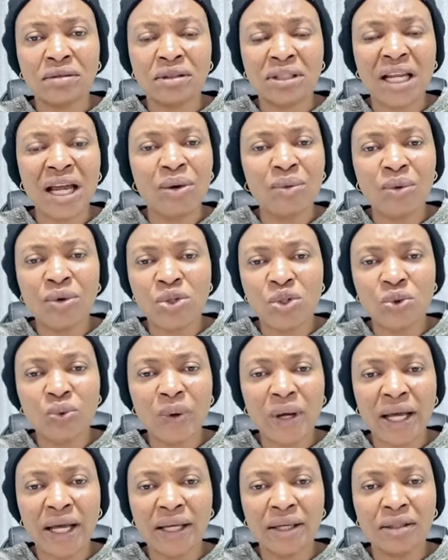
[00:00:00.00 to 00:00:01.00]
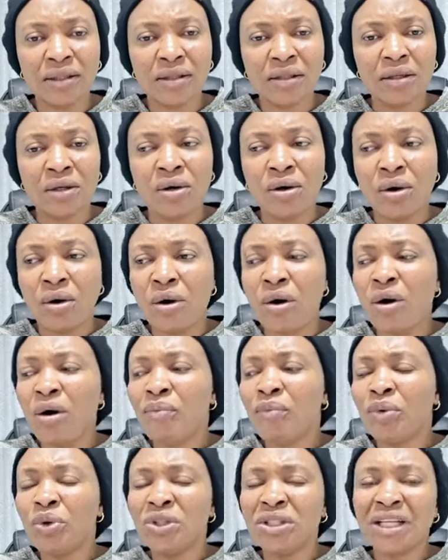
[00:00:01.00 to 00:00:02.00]
That was why. Or
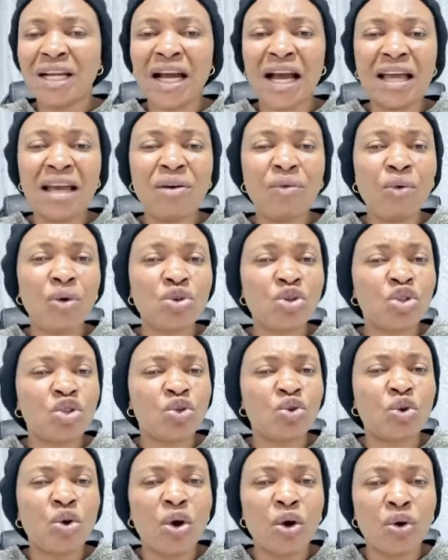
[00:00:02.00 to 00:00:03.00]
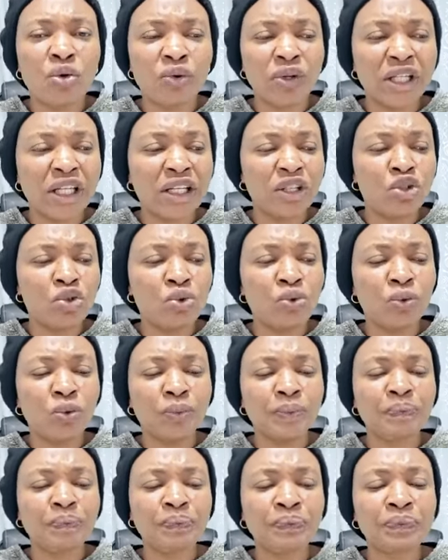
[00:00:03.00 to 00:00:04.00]
Mordecai was struggling
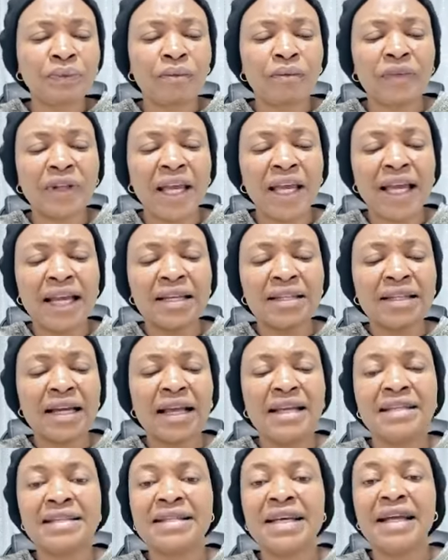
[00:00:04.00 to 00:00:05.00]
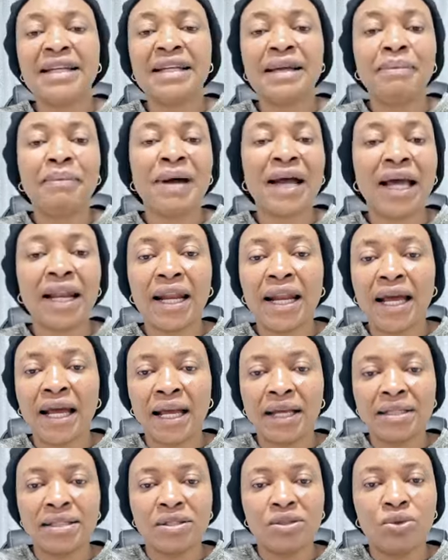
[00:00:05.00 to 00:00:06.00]
to enter inside the
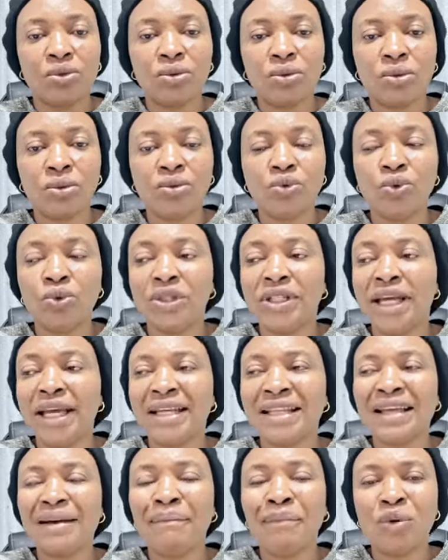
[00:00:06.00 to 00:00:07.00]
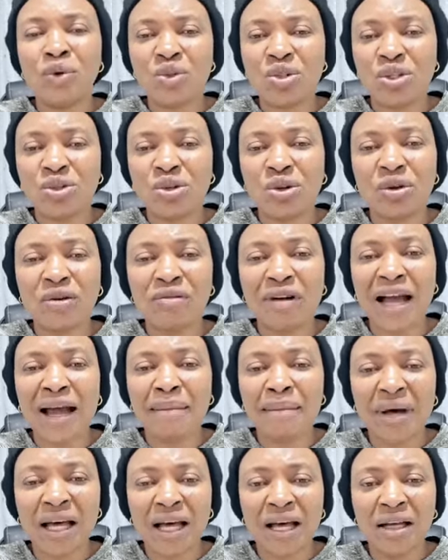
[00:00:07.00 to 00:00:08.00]
palace, you know, to take the position of
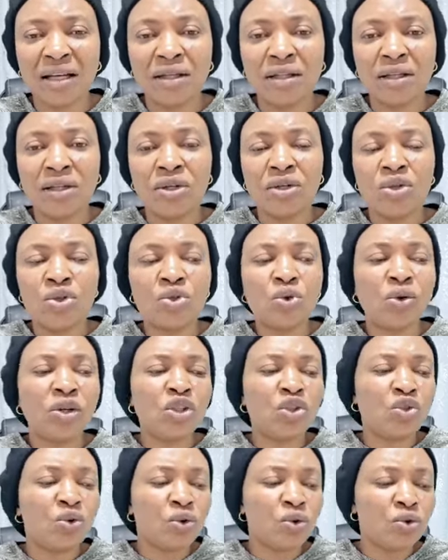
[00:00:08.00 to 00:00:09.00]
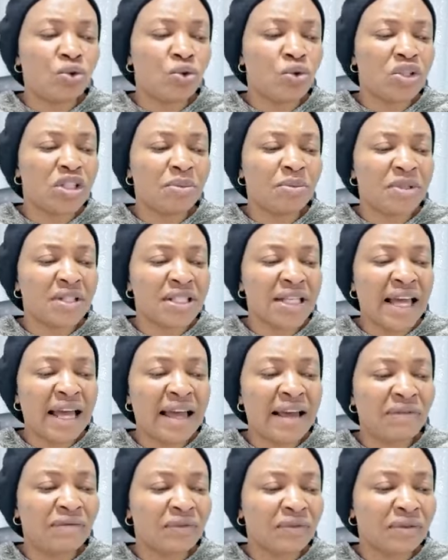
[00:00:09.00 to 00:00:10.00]
Haman, to introduce
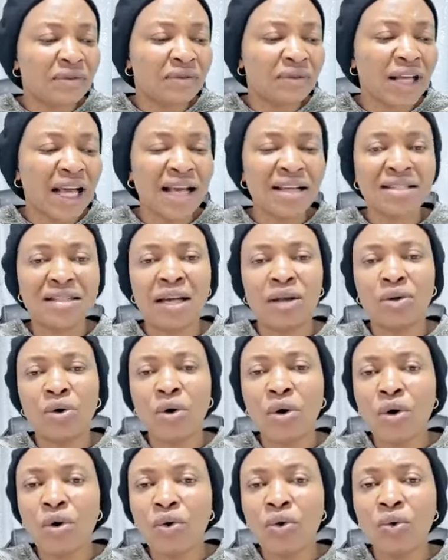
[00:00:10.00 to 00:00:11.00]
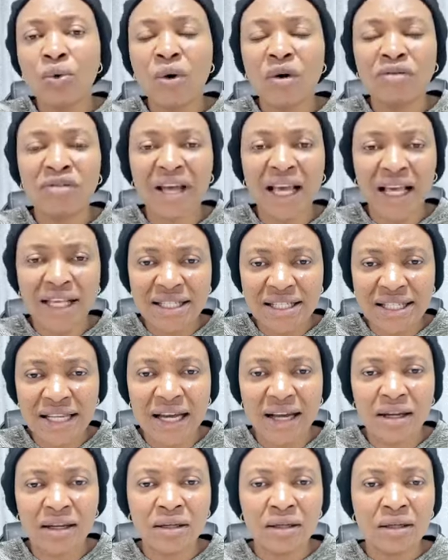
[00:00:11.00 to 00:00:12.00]
himself as an uncle of
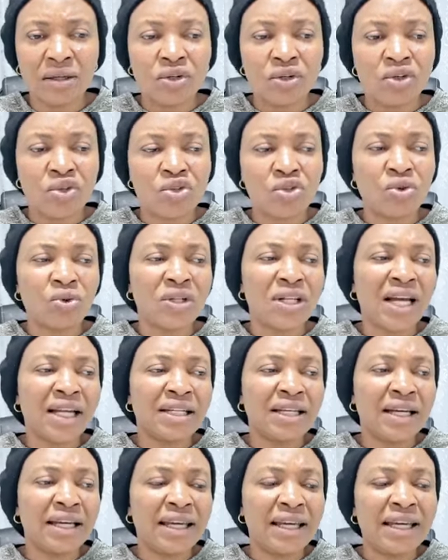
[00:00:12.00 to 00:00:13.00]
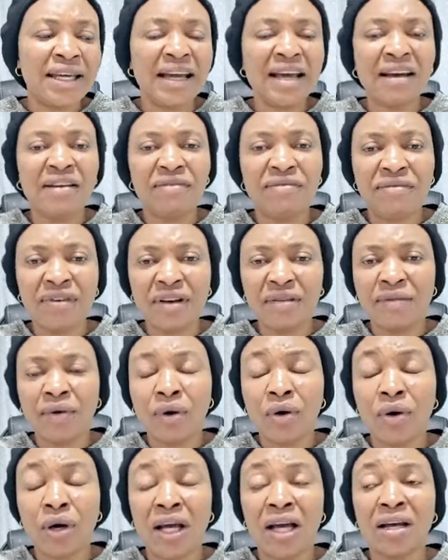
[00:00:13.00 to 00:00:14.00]
Esther so that the king can
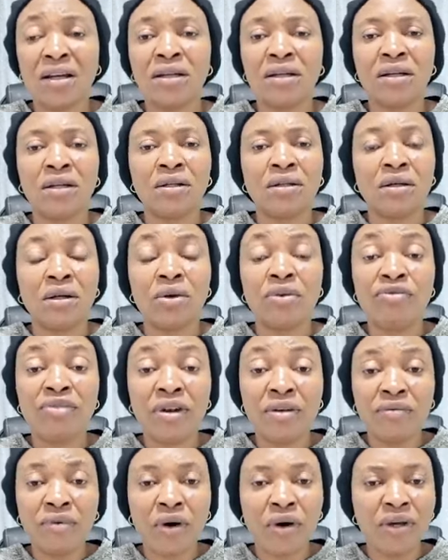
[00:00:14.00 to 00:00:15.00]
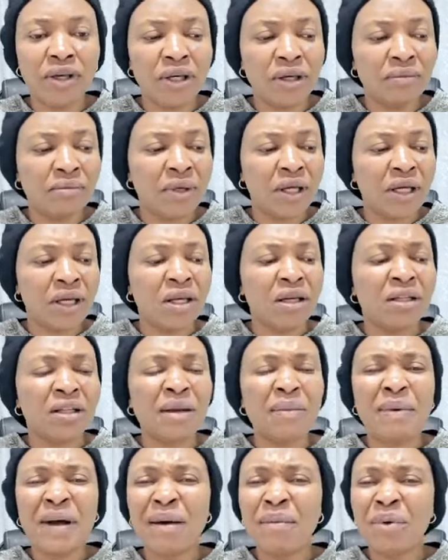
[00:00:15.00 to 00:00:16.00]
favor him.
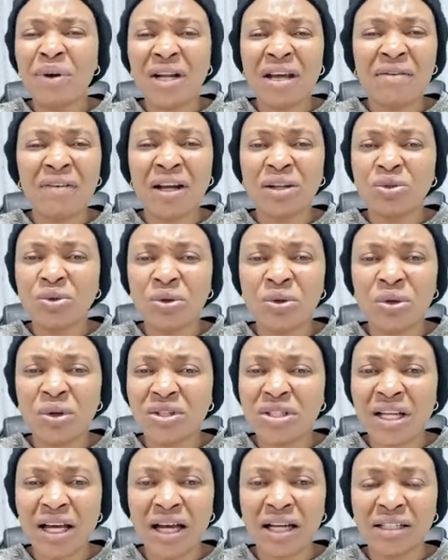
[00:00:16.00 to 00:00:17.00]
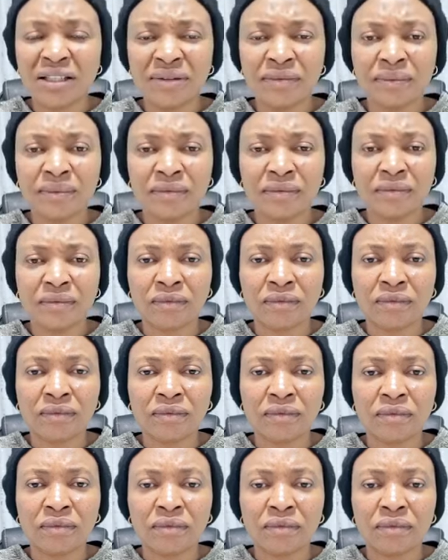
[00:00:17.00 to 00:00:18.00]
The Bible never told us that.
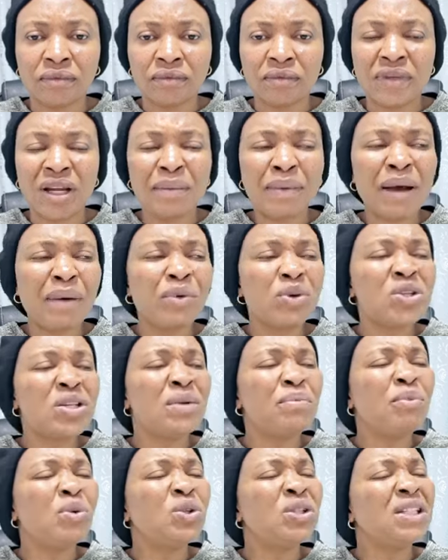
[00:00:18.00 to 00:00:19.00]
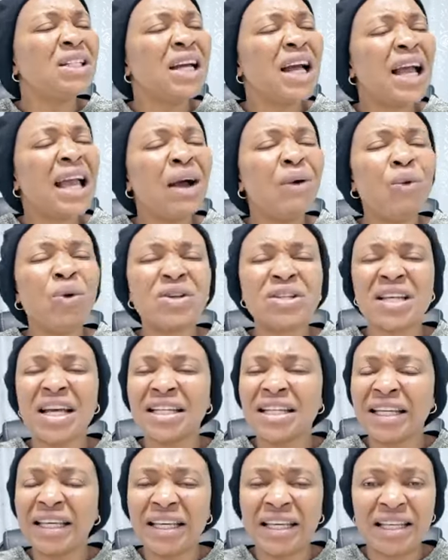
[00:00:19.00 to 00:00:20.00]
The Bible says Mordecai was
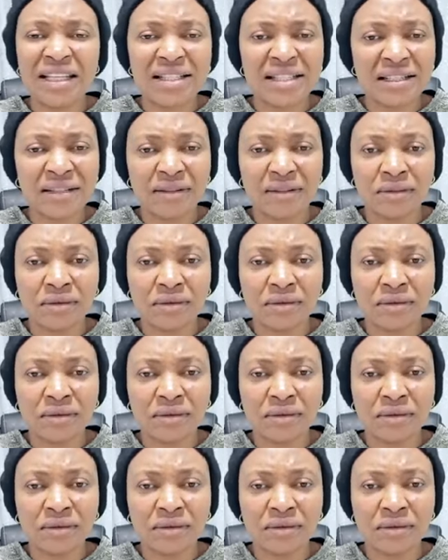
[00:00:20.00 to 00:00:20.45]
at the gate.